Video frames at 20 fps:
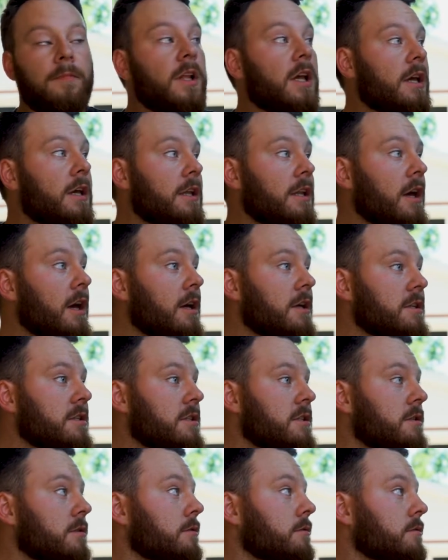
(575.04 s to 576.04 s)
It
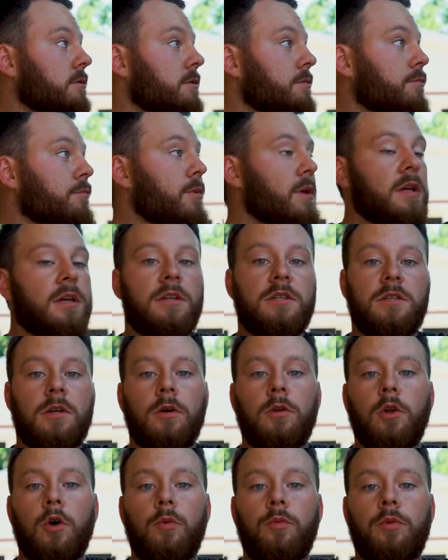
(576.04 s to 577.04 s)
does, being so
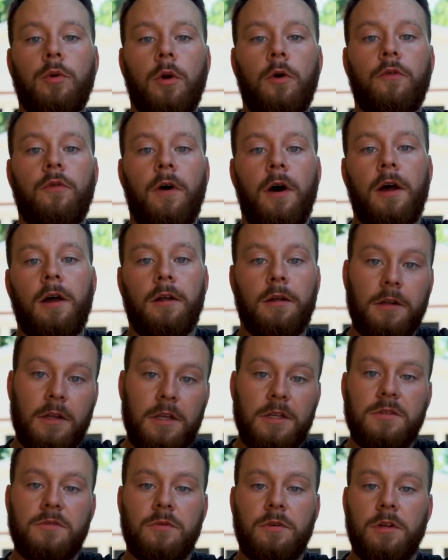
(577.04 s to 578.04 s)
low profile, it
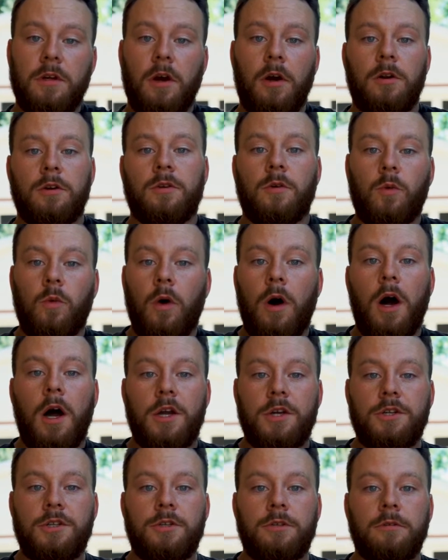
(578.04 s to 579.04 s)
is really hard to
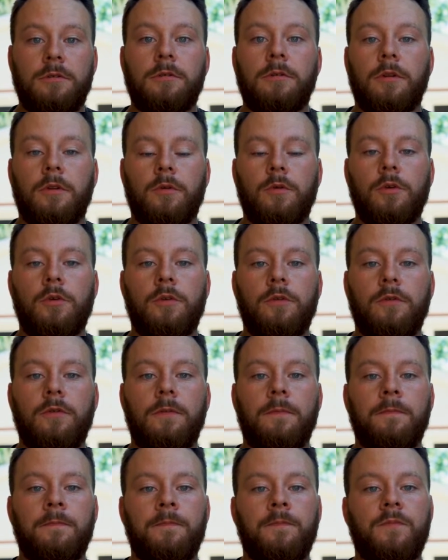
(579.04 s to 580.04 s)
wash the roof,
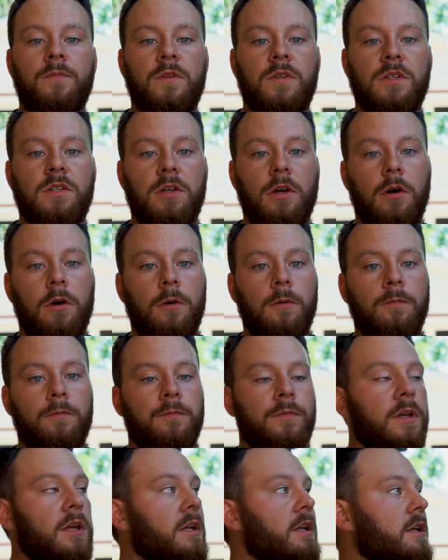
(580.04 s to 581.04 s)
so
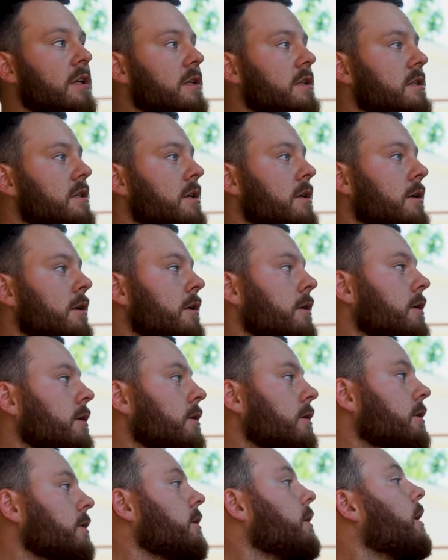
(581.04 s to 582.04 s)
it is
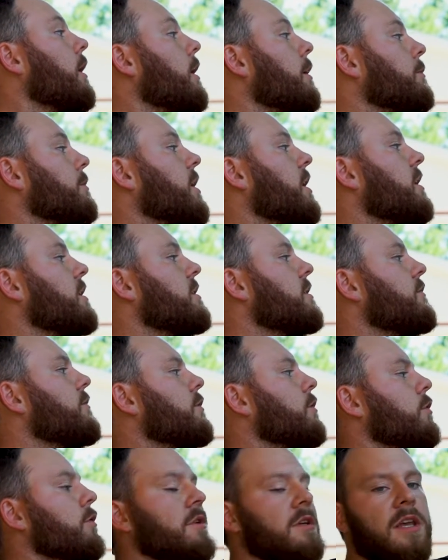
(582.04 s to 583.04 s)
kind of
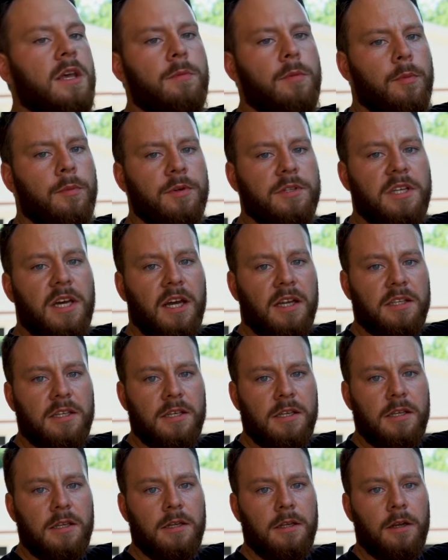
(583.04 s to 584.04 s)
difficult to keep it
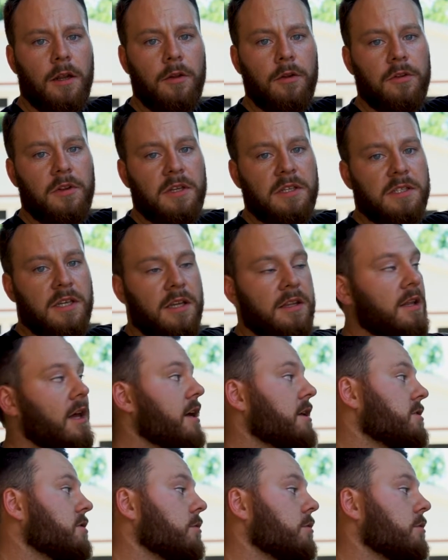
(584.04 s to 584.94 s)
protected and other things like that.